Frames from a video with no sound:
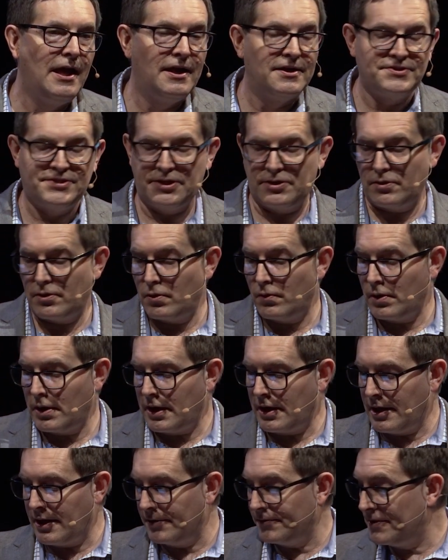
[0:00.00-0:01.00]
So
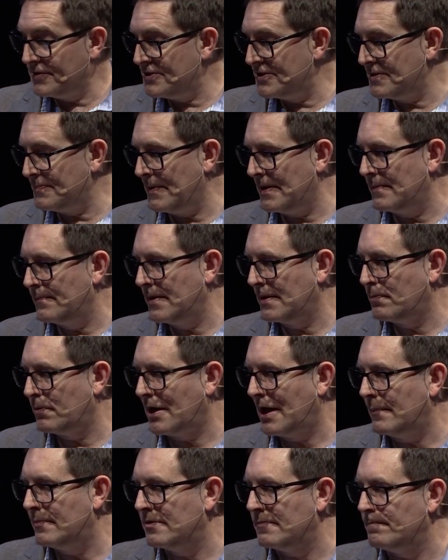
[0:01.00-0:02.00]
this has been a big
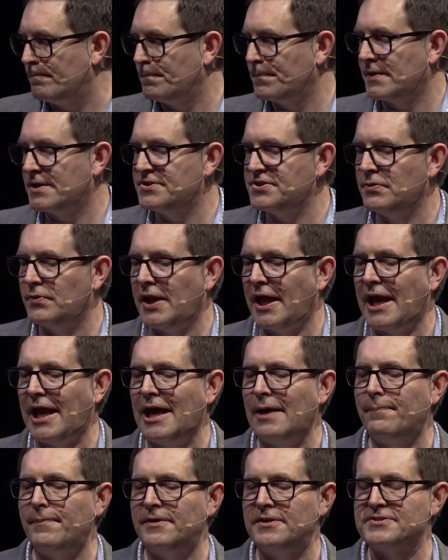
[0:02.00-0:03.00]
problem. So what
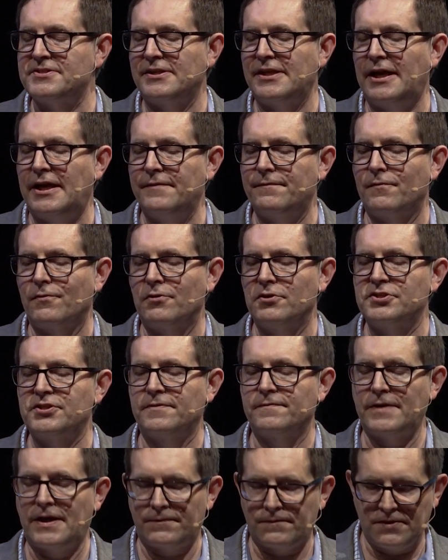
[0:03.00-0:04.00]
happened is a lot of
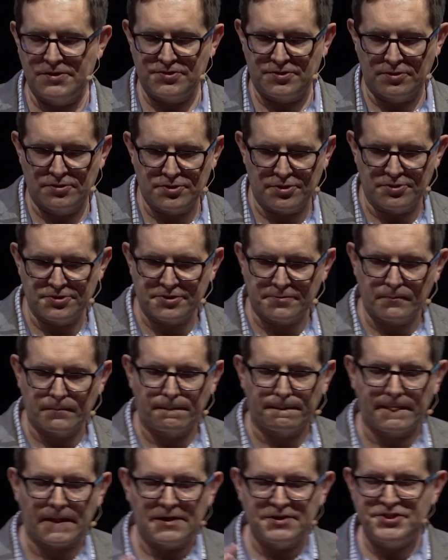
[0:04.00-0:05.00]
origin of life researchers
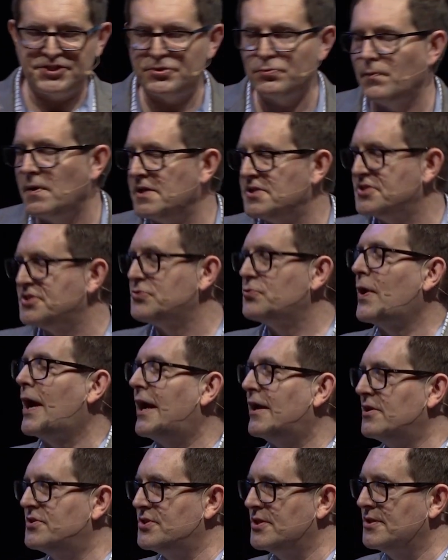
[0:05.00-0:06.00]
switched
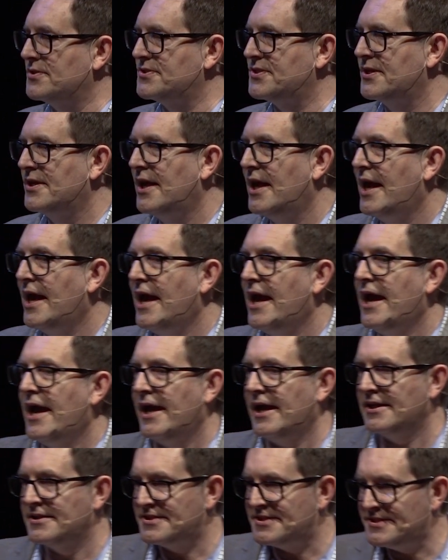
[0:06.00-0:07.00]
strategies.
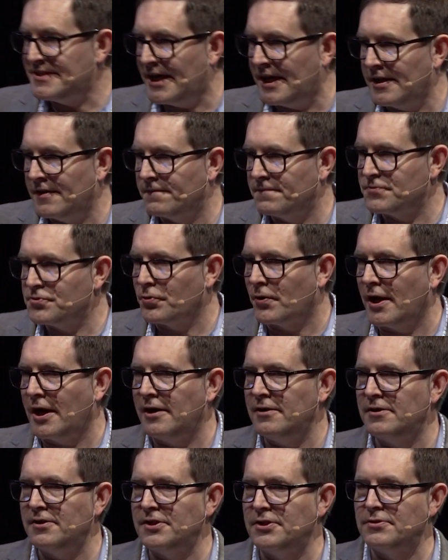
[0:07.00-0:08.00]
Instead of
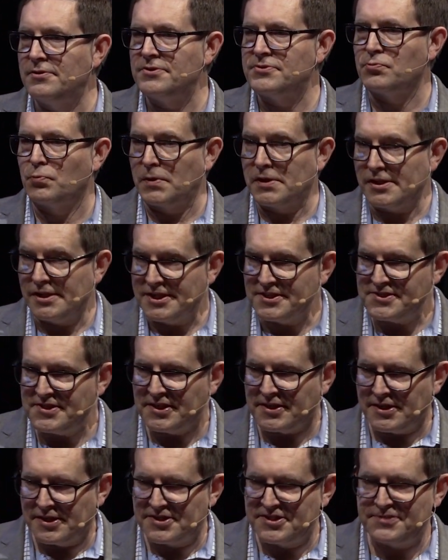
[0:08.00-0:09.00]
trying to use
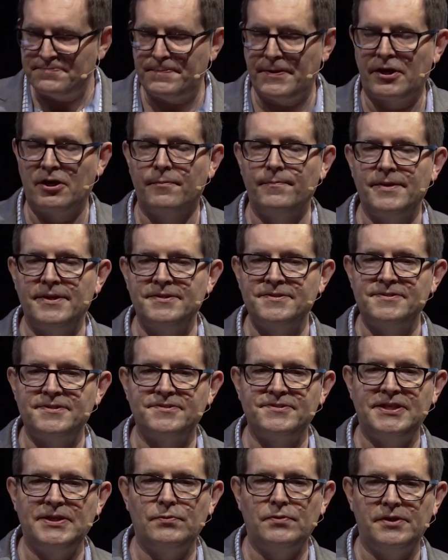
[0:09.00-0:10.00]
realistic experiments to
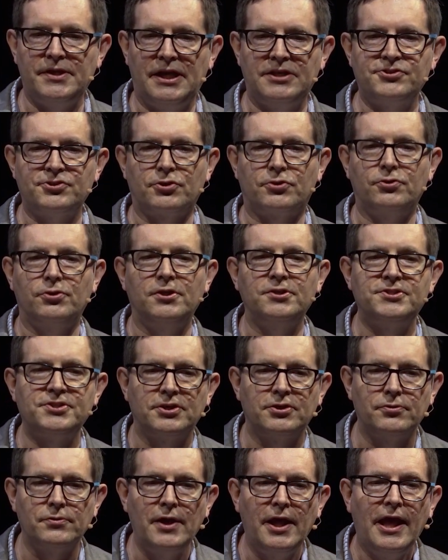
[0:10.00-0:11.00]
see what nature could
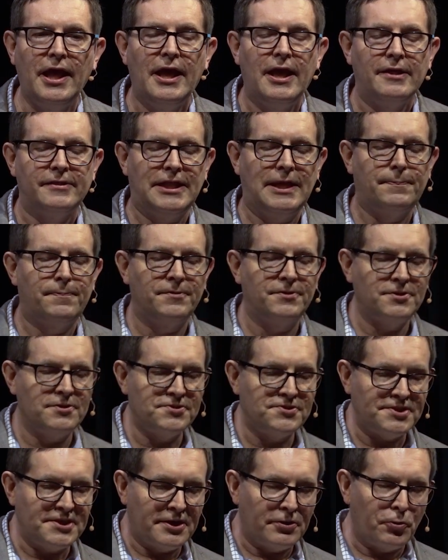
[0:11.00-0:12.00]
do, they
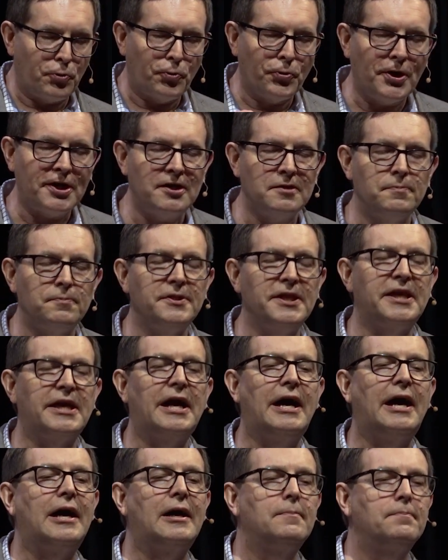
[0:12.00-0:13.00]
produced incredibly
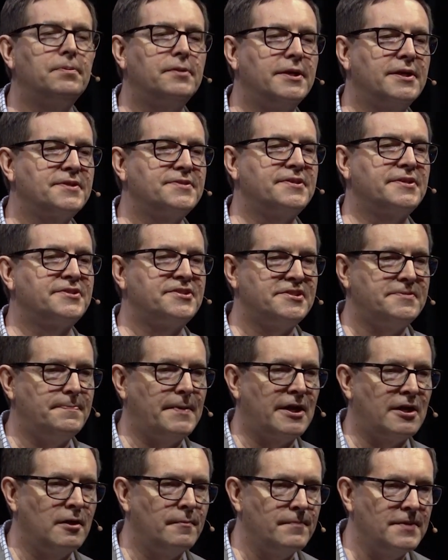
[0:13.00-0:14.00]
complex
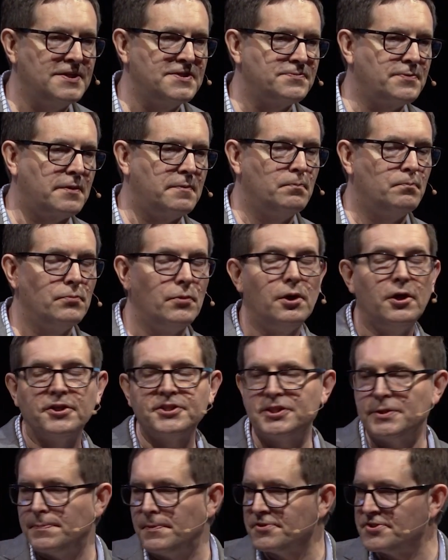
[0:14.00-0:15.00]
experiments with
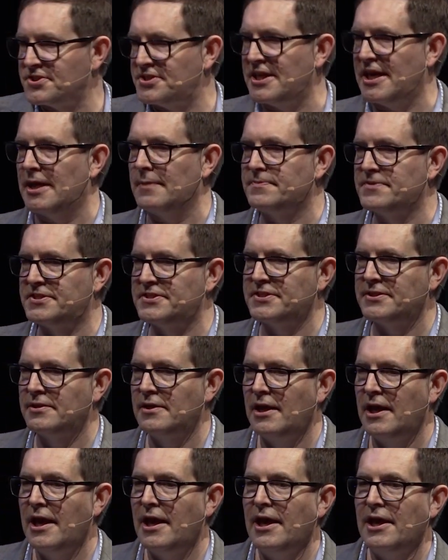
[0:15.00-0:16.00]
multiple steps
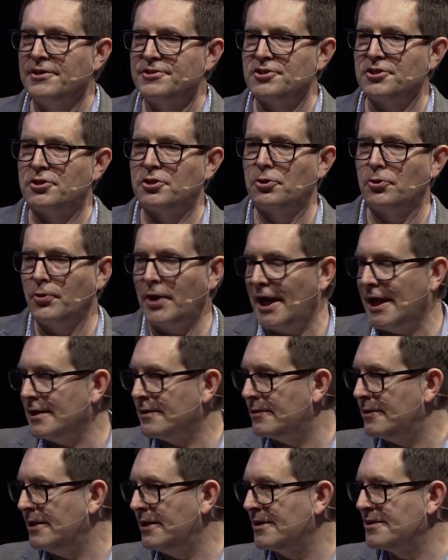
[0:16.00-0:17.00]
to
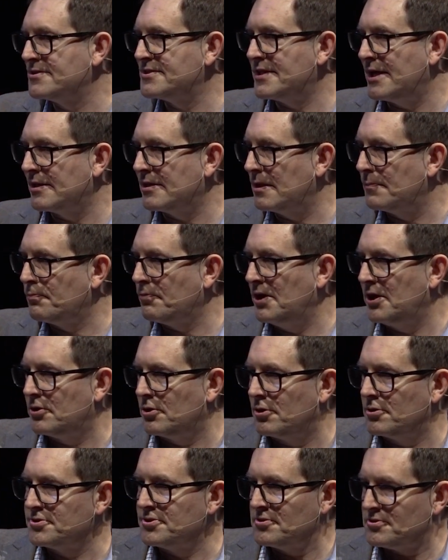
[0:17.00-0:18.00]
create things like the
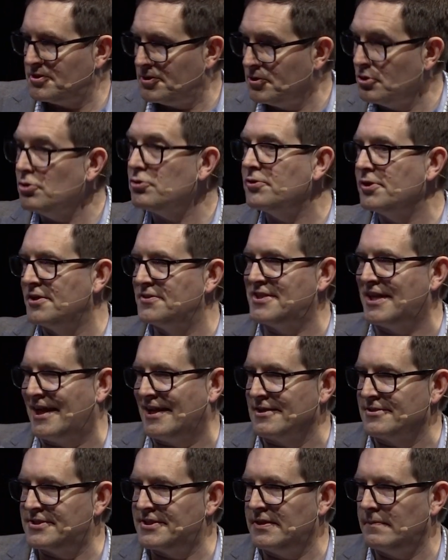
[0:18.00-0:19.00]
precursors to
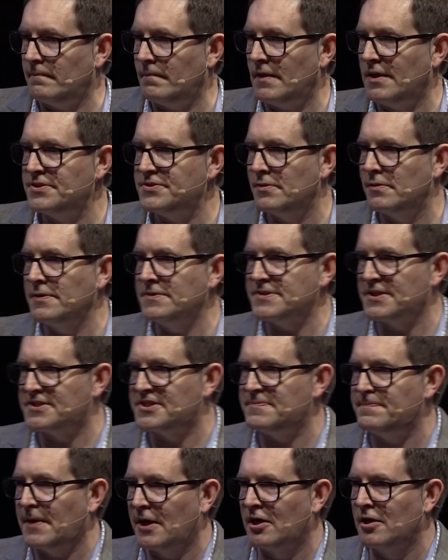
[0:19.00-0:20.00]
nucleotides. So in these
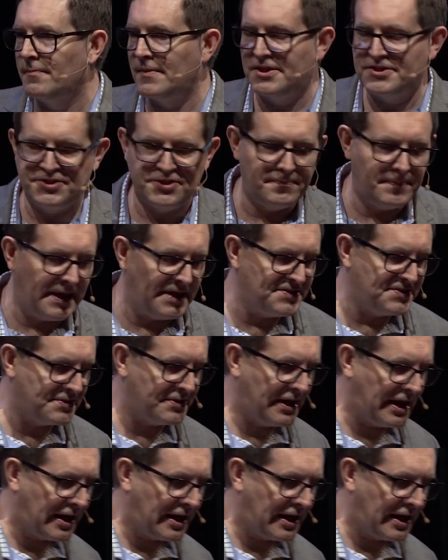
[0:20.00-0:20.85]
experiments, you basically